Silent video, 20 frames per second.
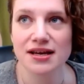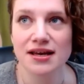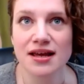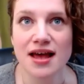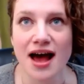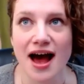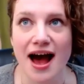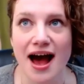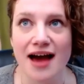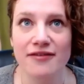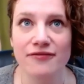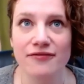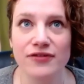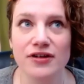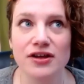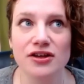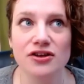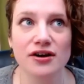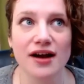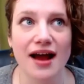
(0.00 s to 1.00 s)
I figured
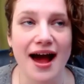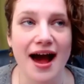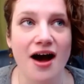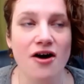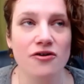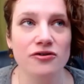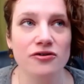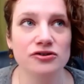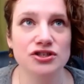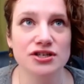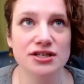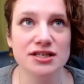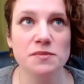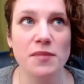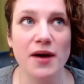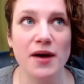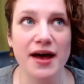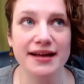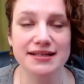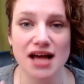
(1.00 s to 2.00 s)
out just by
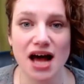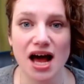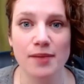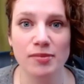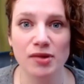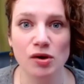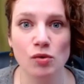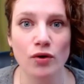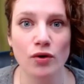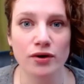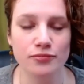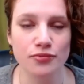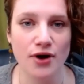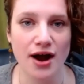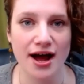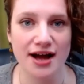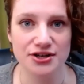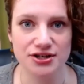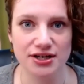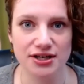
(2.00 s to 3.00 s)
timing one
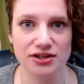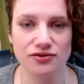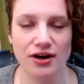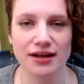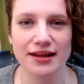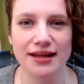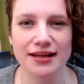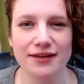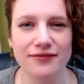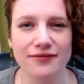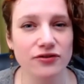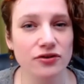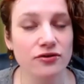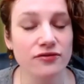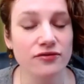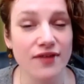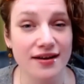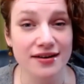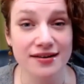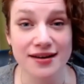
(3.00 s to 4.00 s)
project, right? Like if you've
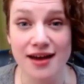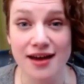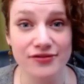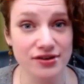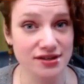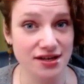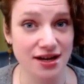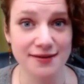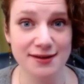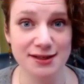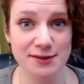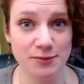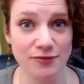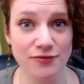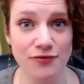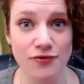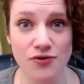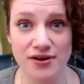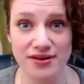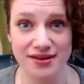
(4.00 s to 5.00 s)
never done this before,
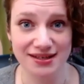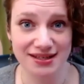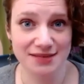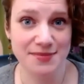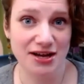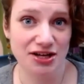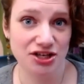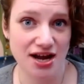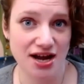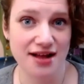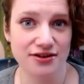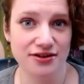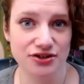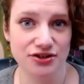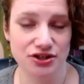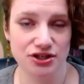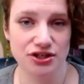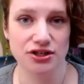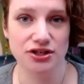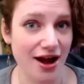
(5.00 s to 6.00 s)
this is my challenge
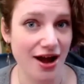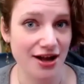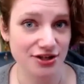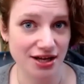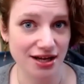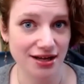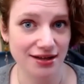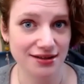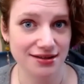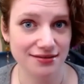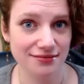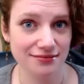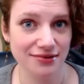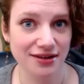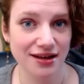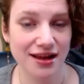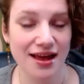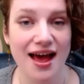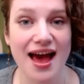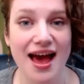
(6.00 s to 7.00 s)
you. Start a
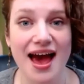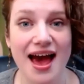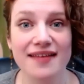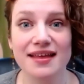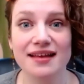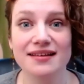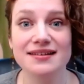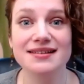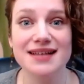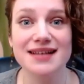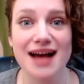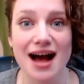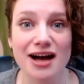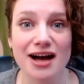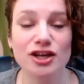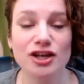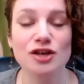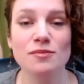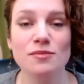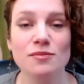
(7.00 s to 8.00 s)
project
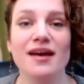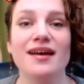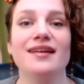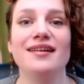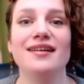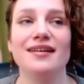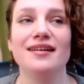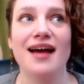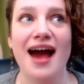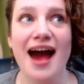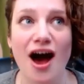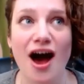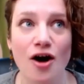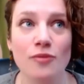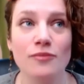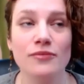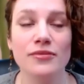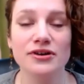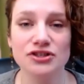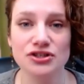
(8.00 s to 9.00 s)
and then document
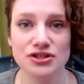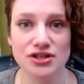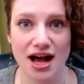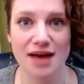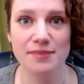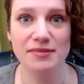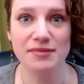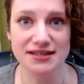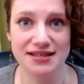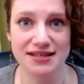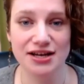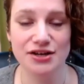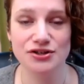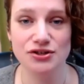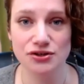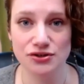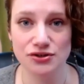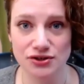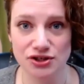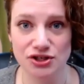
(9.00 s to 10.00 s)
how much
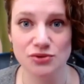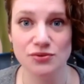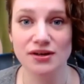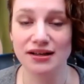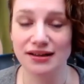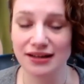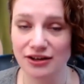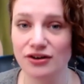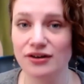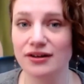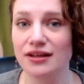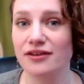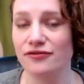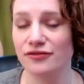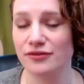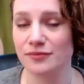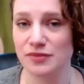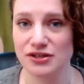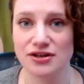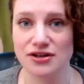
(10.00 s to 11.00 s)
time it takes you to do
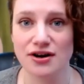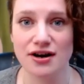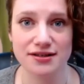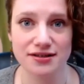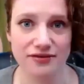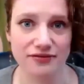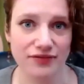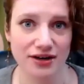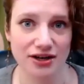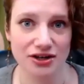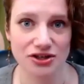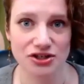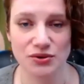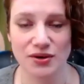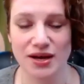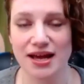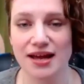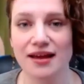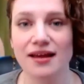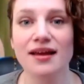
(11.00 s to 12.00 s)
it literally from start to
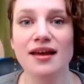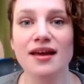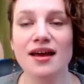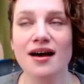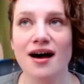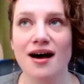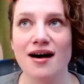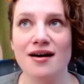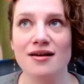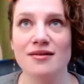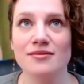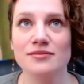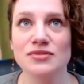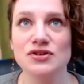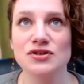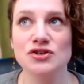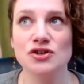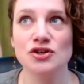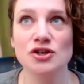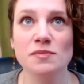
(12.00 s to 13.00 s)
finish, okay?
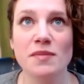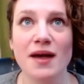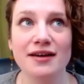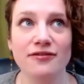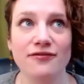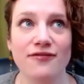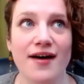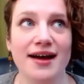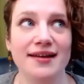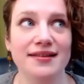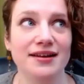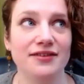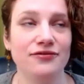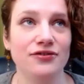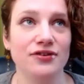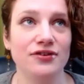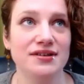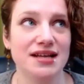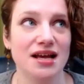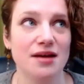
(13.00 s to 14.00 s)
So you might
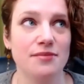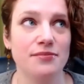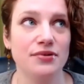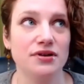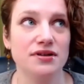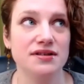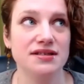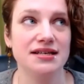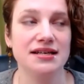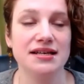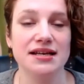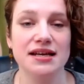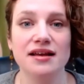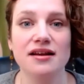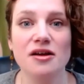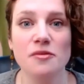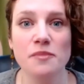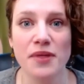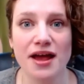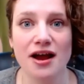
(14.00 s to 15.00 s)
find that, for example,
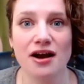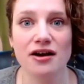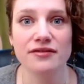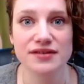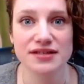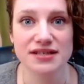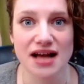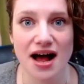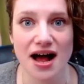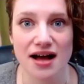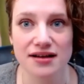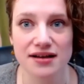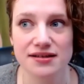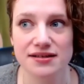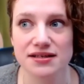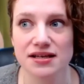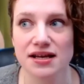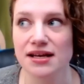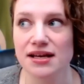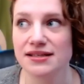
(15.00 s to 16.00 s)
to knit a pair of
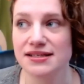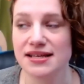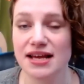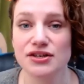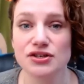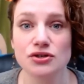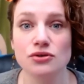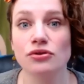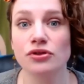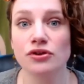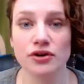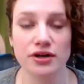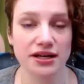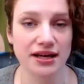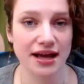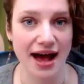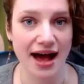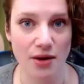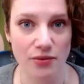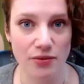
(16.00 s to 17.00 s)
socks takes
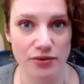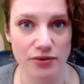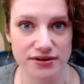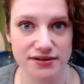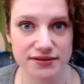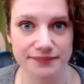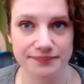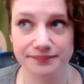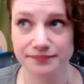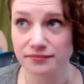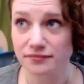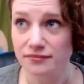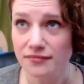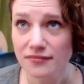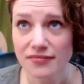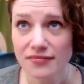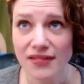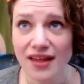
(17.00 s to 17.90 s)
you 30 hours.